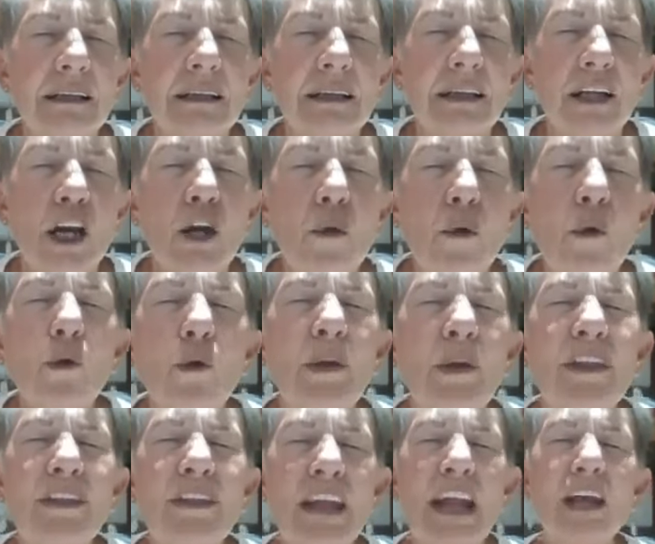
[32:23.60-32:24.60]
Lord, we
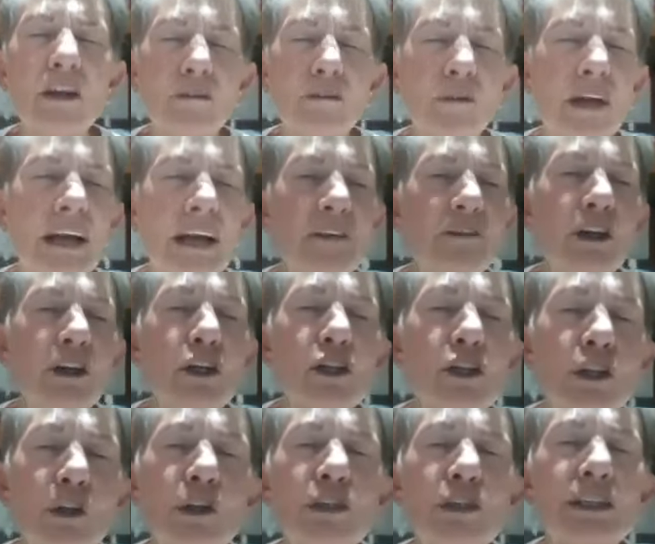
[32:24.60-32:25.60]
thank you for every
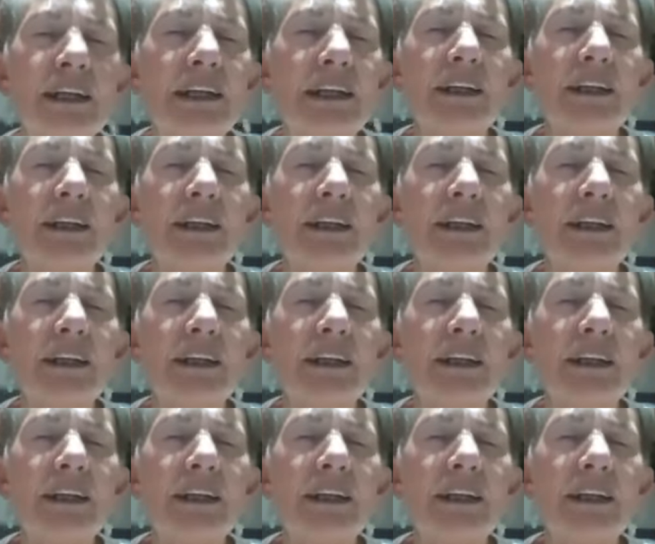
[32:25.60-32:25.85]
church leader